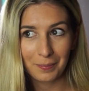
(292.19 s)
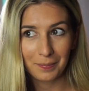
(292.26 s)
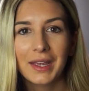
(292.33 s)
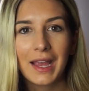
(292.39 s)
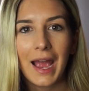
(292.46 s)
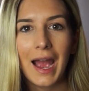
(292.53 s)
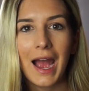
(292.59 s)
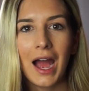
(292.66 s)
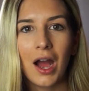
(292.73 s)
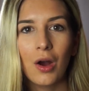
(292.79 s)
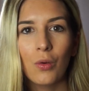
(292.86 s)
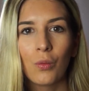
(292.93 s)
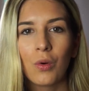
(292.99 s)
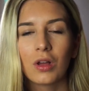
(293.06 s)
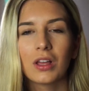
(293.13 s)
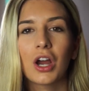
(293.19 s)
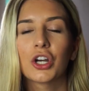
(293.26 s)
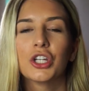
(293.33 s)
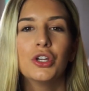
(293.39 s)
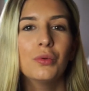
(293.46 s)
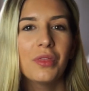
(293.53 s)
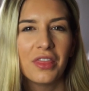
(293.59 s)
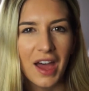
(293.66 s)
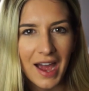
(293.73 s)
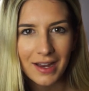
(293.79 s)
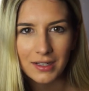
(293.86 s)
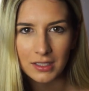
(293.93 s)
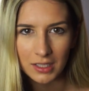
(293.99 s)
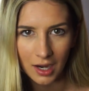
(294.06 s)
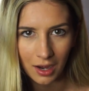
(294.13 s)
Like, how, are you
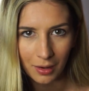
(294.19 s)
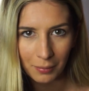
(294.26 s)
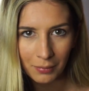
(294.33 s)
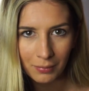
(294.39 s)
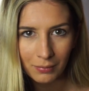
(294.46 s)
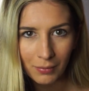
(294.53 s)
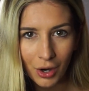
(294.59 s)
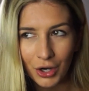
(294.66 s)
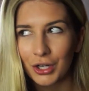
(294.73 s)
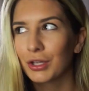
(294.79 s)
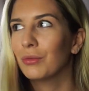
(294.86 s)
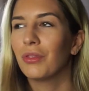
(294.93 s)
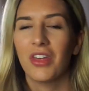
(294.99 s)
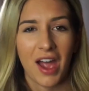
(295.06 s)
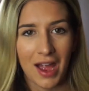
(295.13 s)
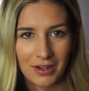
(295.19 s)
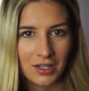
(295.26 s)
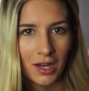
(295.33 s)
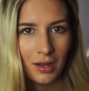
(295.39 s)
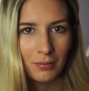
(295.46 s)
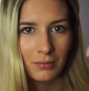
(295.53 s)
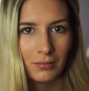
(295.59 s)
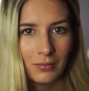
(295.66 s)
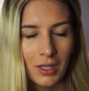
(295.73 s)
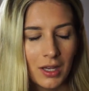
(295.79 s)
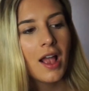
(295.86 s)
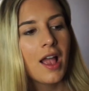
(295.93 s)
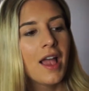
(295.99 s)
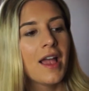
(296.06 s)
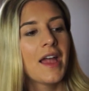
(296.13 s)
that dumb? Are you that dumb?
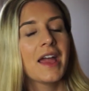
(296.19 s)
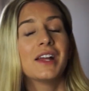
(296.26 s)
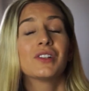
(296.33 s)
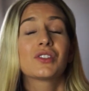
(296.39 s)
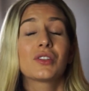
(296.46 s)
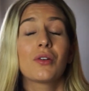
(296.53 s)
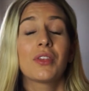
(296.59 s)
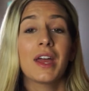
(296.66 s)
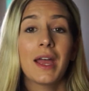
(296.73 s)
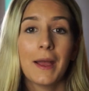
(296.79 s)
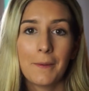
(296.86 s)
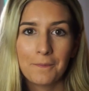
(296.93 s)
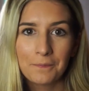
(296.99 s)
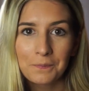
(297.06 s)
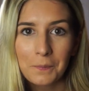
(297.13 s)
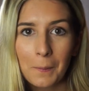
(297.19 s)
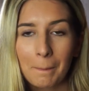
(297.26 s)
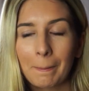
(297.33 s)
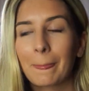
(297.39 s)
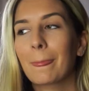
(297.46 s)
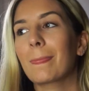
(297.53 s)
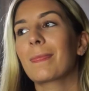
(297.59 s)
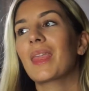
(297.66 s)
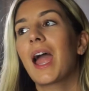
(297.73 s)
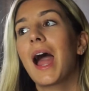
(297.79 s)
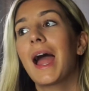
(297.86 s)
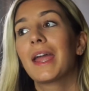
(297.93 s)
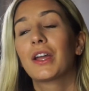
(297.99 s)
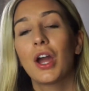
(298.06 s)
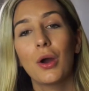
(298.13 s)
And so then
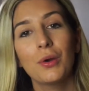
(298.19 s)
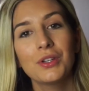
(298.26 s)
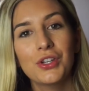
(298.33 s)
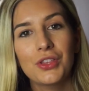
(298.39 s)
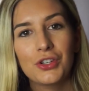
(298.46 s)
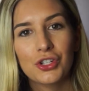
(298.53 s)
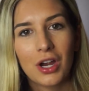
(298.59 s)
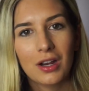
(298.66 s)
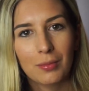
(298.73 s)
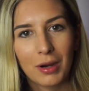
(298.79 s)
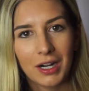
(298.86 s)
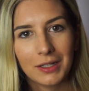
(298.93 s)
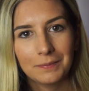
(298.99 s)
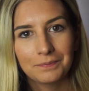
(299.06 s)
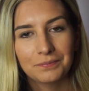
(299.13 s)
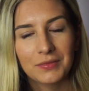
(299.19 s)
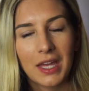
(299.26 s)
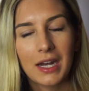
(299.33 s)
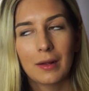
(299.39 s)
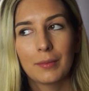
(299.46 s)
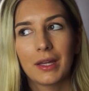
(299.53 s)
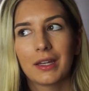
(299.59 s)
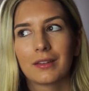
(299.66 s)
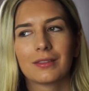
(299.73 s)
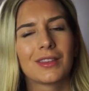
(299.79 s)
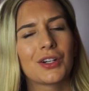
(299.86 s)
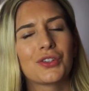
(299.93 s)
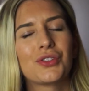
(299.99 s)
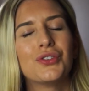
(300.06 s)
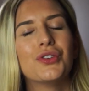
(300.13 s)
I go into the drug mart and I'm like,
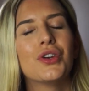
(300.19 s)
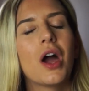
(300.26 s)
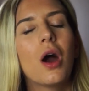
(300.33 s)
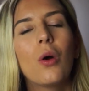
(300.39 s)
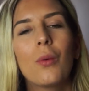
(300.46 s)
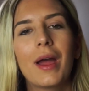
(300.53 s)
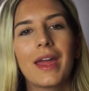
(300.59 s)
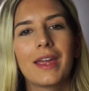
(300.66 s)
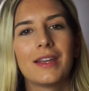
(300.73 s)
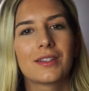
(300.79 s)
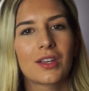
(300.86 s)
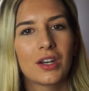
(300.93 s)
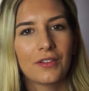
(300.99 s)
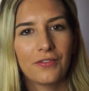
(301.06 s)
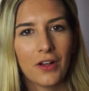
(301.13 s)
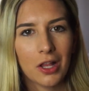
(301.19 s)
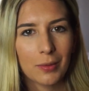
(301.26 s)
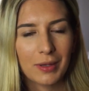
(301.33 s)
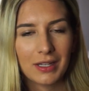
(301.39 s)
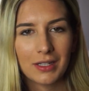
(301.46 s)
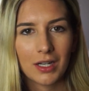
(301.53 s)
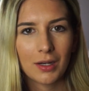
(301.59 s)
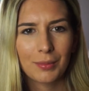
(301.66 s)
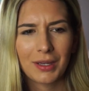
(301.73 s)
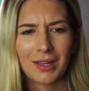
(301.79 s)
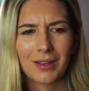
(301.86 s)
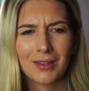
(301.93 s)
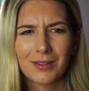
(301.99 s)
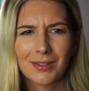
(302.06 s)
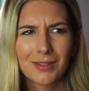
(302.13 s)
there's no way he's gonna follow me in here
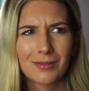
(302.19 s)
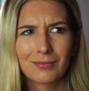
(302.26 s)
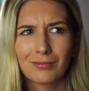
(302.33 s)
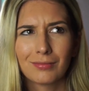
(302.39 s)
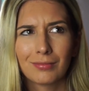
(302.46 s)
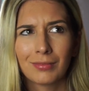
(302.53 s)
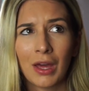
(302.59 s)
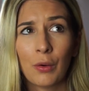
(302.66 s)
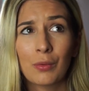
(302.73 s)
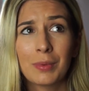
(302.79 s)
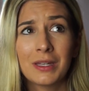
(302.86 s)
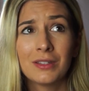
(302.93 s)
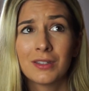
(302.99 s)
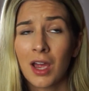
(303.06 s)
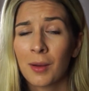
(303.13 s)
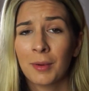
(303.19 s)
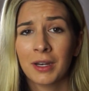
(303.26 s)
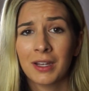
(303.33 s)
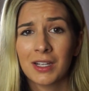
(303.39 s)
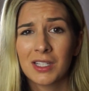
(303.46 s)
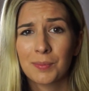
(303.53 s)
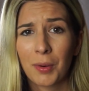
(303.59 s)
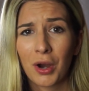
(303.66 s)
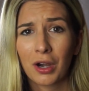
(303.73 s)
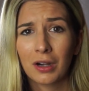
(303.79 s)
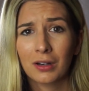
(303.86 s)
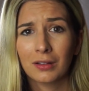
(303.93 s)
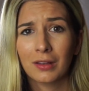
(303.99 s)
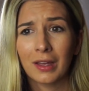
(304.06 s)
because that would be dumb on his part.